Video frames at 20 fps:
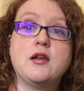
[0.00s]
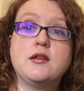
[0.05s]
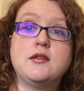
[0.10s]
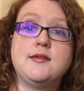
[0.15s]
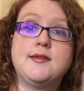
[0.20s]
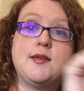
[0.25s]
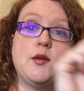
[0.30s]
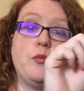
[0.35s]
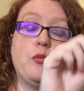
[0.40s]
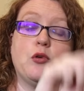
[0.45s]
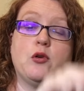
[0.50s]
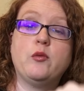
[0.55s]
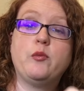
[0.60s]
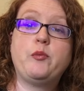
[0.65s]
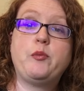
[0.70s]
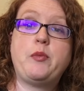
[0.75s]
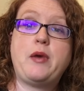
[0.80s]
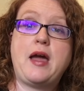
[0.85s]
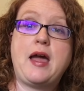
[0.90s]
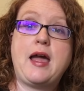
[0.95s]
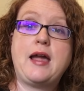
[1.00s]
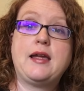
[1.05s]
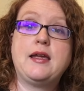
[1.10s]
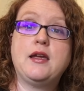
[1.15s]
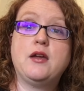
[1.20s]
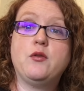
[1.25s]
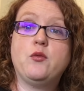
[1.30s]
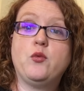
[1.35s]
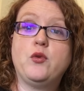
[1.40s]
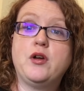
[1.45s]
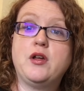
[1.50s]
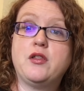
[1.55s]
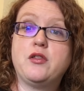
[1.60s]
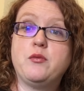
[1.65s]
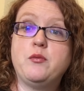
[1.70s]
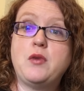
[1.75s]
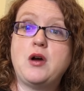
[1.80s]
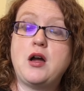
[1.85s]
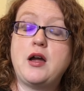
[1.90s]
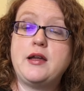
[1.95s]
zipper packet with
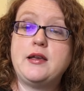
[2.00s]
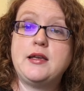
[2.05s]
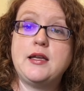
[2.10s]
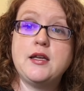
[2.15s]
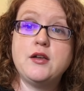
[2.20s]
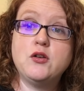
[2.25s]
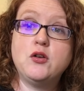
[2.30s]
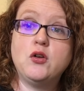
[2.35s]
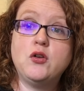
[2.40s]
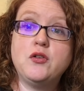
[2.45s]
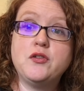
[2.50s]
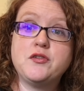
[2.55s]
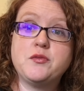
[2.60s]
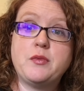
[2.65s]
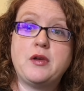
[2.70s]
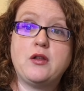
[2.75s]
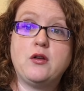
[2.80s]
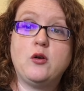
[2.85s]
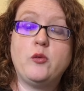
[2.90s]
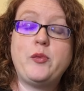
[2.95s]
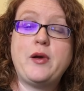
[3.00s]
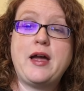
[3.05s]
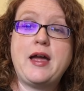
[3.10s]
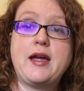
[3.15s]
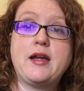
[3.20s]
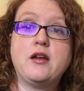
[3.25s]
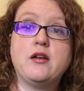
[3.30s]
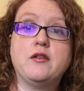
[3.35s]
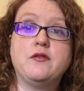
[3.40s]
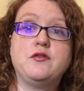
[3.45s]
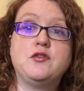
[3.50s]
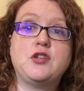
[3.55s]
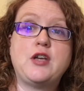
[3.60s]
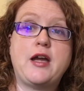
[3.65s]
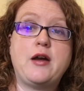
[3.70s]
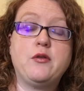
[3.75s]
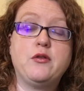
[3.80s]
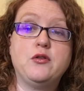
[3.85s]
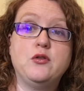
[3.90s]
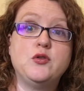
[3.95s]
my needles, my little pack of
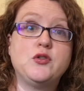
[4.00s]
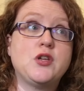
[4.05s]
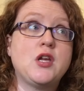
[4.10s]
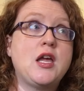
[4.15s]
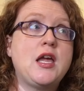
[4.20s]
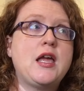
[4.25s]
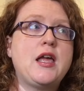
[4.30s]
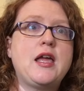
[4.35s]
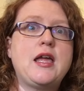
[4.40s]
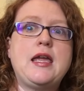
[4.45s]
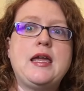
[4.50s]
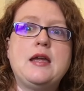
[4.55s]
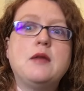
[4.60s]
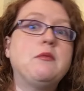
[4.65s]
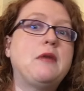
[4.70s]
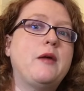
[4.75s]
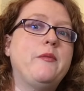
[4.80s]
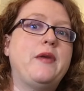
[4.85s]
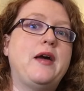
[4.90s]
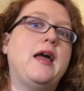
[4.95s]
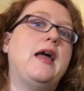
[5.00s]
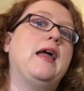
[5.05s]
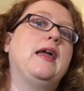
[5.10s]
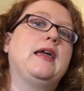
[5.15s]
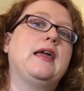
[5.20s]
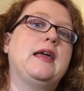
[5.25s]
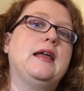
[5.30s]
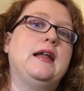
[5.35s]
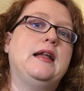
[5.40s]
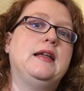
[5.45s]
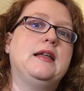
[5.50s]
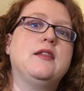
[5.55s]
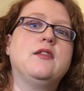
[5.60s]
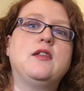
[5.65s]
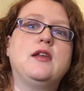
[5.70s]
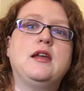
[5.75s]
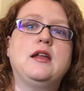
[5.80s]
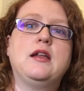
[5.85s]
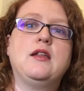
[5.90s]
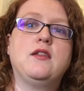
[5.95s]
chow goose, in my bag, and I didn't
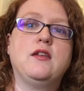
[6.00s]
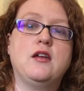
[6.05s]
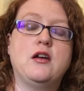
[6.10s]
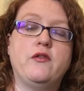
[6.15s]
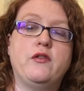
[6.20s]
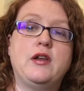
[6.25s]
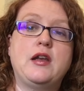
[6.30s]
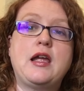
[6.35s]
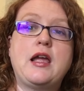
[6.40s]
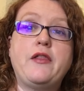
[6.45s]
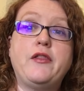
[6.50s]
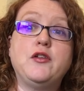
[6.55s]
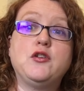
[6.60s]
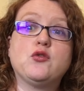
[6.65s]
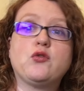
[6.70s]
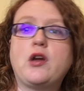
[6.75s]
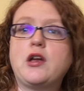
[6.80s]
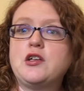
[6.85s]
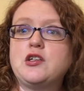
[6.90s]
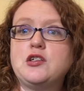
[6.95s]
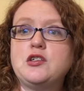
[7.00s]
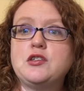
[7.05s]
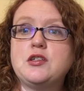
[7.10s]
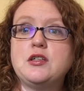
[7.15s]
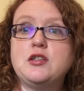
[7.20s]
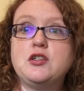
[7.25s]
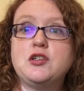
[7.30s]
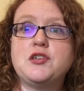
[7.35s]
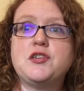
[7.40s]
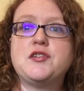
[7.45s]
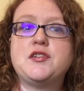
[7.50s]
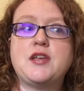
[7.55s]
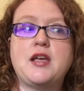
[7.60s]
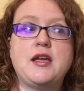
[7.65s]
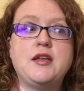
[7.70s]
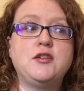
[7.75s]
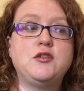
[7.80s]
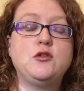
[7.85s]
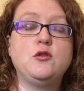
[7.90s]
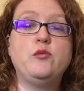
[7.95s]
think anything of it. And the directions had just
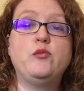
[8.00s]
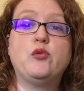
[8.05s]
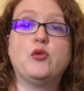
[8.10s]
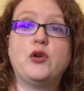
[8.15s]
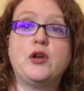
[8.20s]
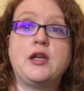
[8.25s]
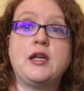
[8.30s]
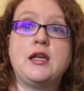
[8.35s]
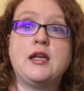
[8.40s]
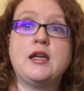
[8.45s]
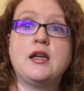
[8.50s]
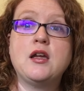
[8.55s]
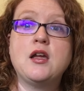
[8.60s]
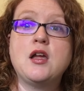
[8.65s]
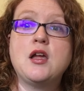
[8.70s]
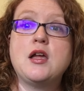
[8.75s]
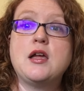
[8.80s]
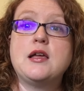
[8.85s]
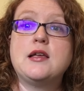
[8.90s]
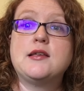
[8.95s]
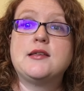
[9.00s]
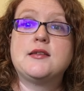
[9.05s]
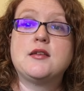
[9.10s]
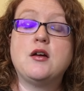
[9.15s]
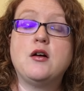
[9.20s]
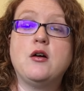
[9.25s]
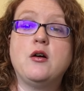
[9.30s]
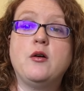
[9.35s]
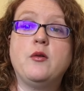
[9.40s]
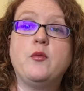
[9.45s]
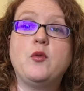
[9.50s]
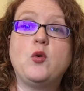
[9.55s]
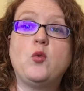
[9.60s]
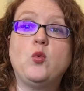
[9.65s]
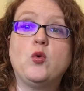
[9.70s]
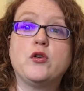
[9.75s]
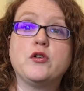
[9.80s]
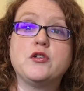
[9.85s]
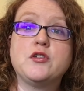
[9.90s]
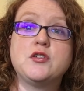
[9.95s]
said to bring some
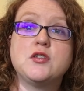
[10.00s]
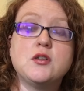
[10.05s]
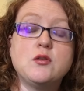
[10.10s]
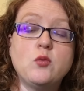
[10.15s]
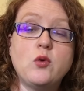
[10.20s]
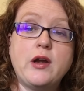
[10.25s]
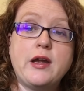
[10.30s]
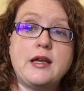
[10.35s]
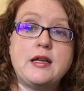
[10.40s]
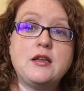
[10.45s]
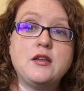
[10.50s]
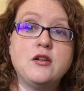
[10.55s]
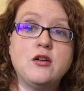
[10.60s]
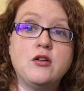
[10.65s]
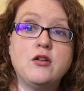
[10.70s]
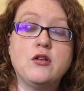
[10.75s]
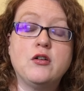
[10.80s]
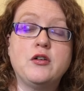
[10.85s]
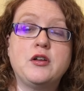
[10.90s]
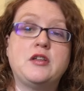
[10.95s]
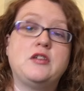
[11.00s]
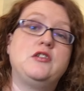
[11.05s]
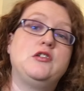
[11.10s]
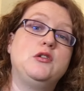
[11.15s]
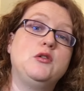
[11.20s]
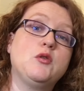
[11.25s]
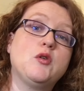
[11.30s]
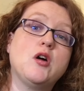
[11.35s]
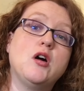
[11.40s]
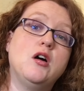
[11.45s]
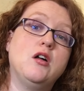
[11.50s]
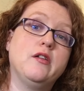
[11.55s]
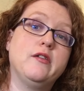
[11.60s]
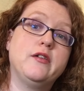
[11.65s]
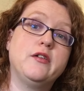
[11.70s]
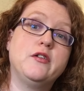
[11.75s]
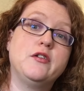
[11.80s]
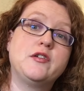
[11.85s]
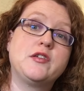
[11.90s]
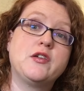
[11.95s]
worsted weight yarn in 2
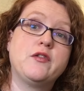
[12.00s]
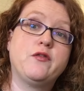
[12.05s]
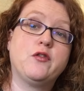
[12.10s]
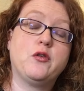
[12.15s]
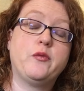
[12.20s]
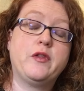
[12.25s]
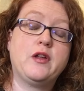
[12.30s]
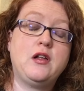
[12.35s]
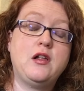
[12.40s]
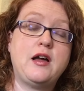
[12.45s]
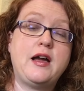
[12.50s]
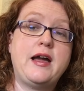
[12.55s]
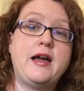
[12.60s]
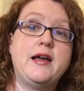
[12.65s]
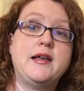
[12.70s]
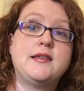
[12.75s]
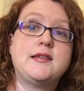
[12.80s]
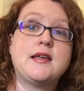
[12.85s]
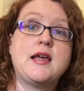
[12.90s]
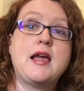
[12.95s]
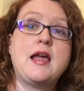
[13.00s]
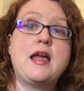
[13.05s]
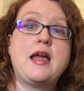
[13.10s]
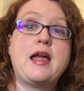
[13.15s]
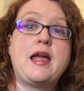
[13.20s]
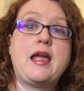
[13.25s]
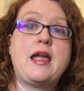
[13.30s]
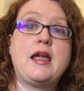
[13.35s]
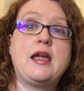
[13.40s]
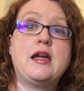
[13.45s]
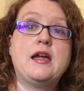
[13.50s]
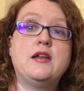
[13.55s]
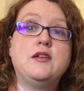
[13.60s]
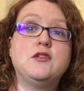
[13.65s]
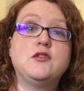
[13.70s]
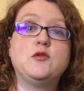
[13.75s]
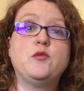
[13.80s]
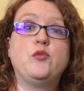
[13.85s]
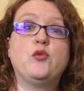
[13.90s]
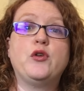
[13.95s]
colors for the class,
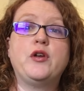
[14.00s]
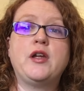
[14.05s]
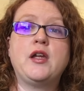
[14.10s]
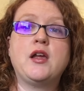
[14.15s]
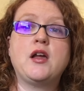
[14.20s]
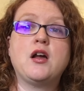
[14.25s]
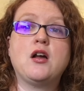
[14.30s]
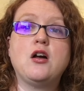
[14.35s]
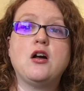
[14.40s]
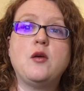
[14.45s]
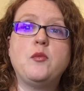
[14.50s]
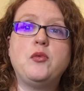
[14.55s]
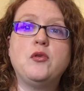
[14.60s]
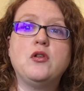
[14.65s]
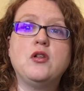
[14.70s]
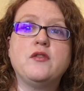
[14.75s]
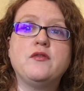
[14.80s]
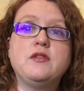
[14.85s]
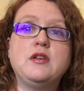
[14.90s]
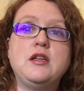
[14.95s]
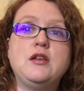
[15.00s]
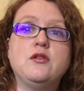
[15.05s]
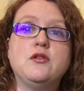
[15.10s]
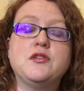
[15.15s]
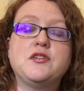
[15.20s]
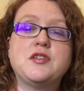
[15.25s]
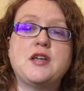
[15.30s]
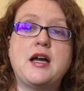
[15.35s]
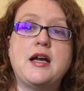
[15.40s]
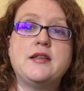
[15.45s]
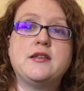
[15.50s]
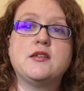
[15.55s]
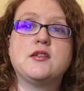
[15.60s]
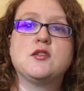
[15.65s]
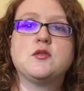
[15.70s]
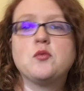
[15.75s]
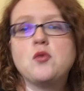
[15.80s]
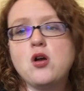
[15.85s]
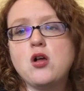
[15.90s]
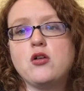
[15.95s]
and to bring a couple of needle sizes
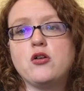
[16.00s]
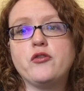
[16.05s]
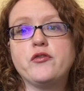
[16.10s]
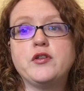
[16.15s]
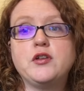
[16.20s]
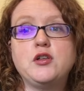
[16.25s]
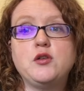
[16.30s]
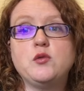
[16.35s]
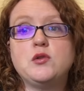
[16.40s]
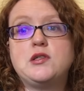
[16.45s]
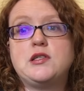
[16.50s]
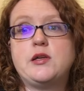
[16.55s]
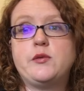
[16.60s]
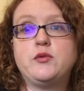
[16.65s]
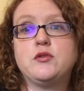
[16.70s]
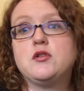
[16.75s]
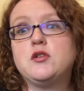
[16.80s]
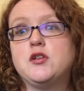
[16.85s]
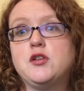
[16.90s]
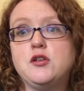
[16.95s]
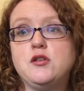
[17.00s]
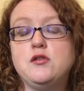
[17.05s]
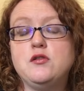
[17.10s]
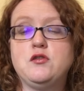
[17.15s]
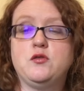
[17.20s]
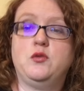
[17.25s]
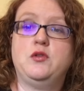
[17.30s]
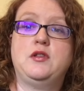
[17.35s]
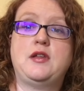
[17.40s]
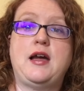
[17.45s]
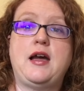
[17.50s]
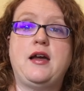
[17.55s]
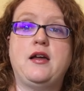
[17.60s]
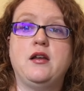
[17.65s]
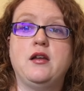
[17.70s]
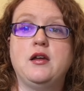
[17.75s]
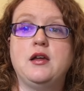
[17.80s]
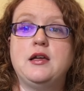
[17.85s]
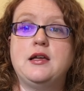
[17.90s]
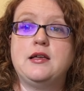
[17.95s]
smaller than you would typically use with
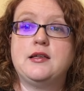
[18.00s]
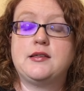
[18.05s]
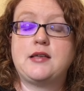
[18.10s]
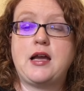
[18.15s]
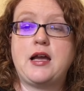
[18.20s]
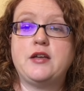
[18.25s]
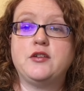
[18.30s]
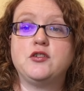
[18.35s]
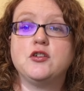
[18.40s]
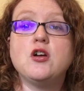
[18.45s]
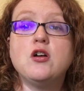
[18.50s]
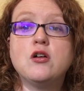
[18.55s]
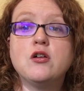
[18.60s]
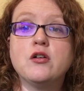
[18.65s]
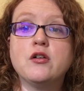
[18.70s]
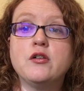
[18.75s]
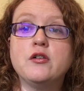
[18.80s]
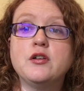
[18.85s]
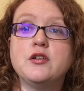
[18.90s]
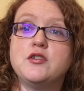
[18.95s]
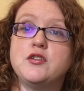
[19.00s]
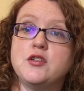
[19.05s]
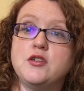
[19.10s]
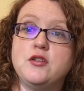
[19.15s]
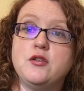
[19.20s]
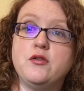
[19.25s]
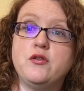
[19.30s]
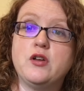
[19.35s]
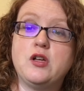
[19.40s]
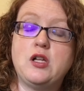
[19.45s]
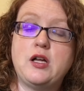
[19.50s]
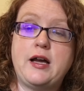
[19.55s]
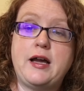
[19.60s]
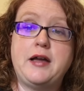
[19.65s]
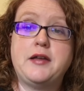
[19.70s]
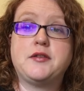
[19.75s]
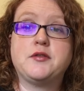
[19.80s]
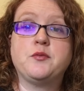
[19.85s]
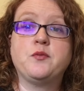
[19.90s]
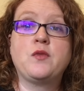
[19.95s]
that size yarn to do the
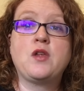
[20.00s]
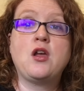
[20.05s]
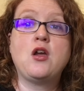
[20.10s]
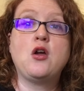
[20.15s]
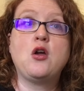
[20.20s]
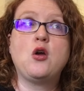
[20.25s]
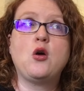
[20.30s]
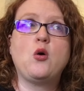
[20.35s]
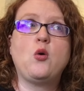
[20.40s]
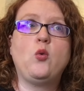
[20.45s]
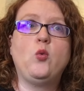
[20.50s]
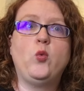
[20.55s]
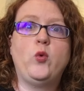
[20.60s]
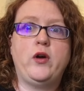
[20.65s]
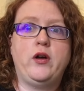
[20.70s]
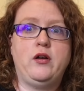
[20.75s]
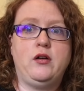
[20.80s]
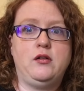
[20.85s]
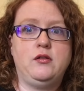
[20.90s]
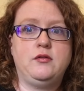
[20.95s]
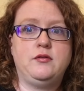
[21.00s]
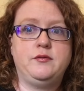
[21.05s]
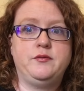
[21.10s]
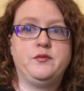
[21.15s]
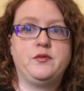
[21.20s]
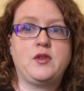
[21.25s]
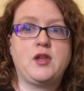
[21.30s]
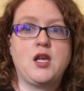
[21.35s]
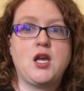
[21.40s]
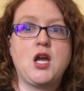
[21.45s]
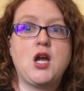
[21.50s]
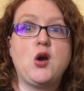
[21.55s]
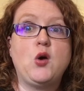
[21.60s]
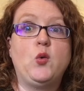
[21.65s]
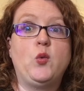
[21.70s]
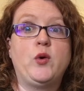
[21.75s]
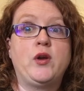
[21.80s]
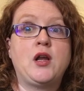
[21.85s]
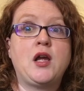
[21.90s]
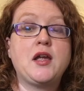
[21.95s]
class. Well,
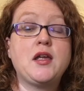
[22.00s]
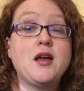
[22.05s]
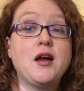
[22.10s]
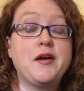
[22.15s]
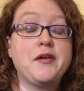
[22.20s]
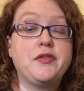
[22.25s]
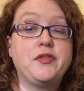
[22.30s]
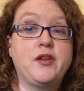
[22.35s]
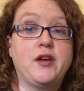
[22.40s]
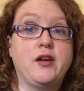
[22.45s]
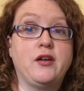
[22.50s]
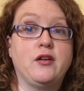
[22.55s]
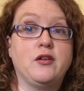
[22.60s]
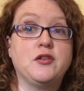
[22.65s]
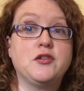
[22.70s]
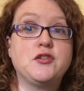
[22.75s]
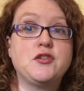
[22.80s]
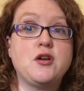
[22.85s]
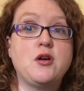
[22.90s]
when I got there,